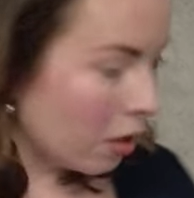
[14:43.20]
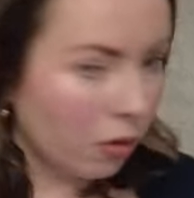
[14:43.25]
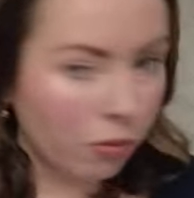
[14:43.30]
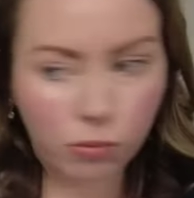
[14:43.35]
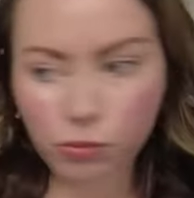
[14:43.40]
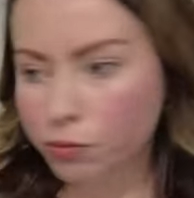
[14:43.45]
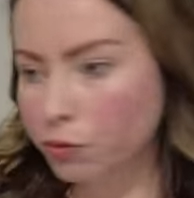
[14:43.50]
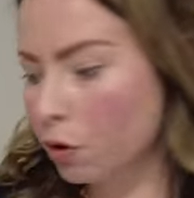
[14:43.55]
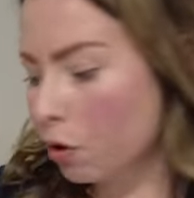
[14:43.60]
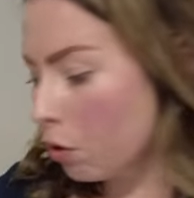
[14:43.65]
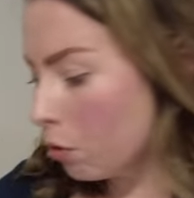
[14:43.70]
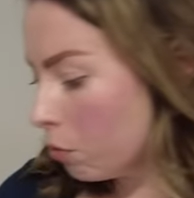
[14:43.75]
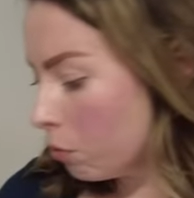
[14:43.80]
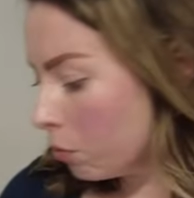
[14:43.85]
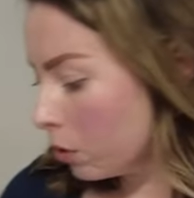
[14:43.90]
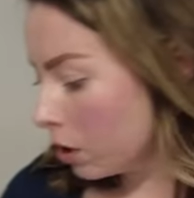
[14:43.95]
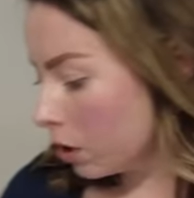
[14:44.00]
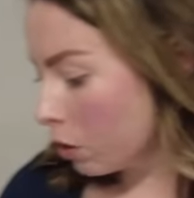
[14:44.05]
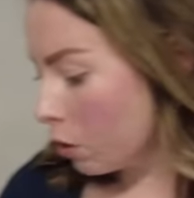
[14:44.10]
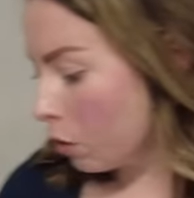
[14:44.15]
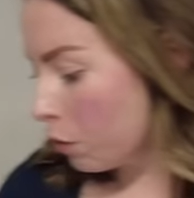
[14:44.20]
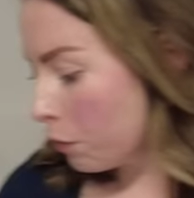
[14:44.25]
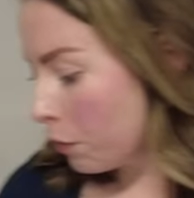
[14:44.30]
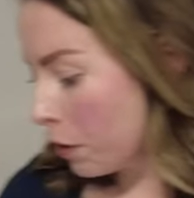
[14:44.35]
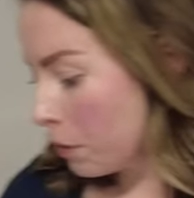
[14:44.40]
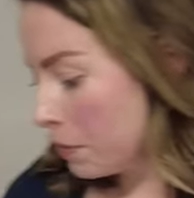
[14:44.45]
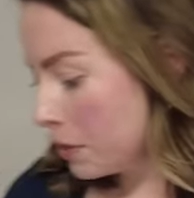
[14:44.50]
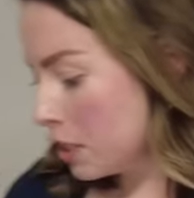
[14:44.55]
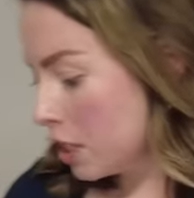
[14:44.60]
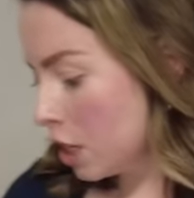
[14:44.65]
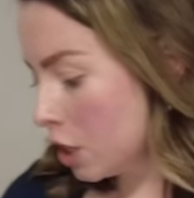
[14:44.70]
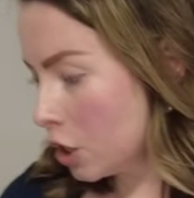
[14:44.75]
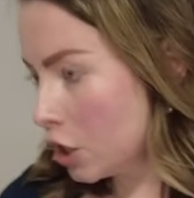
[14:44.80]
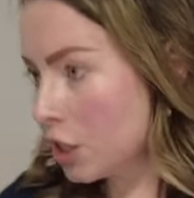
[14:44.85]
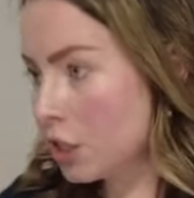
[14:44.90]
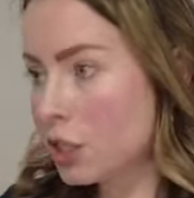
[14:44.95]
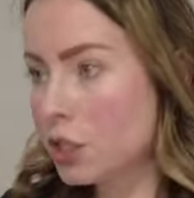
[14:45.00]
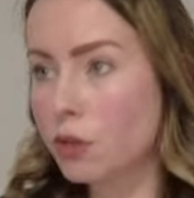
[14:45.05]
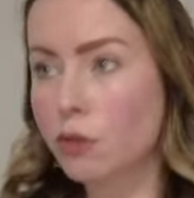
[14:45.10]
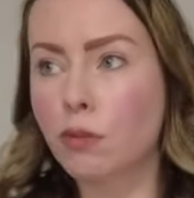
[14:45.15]
We've got really long
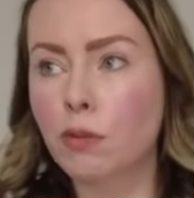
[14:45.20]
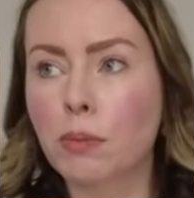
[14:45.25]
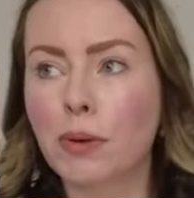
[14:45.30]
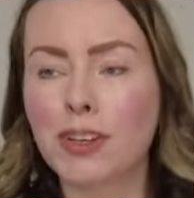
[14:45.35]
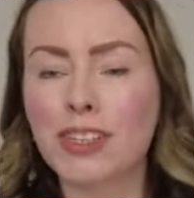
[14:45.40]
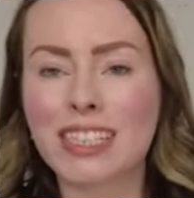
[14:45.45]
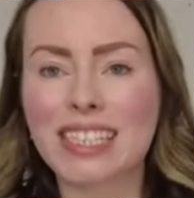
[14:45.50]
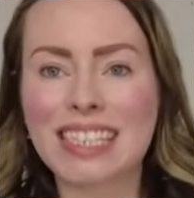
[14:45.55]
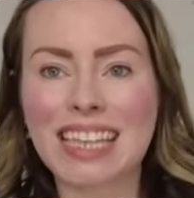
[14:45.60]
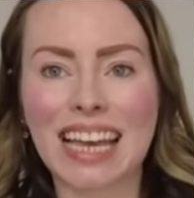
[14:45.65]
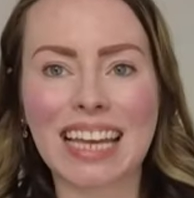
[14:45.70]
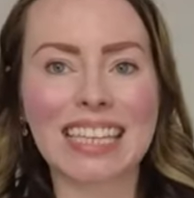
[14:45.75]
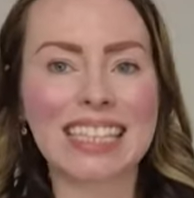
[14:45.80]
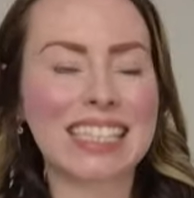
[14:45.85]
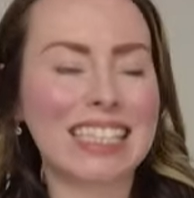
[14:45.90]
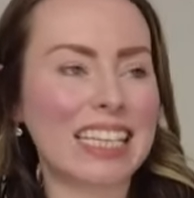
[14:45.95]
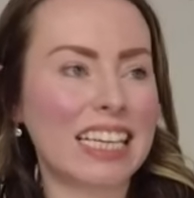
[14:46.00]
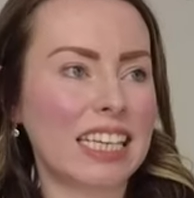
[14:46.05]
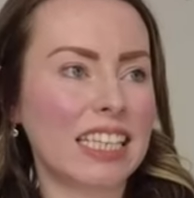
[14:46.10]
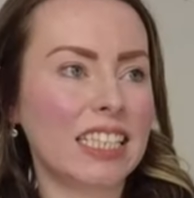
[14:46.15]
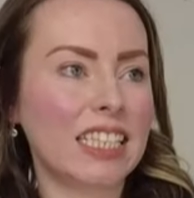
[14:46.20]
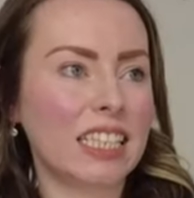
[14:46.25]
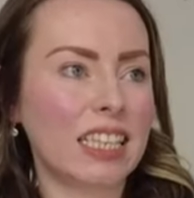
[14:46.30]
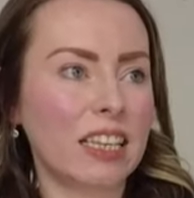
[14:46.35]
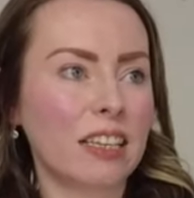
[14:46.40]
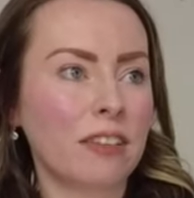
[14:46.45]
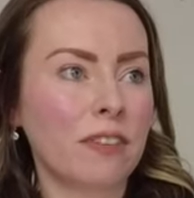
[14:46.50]
fermentations of about 6 days.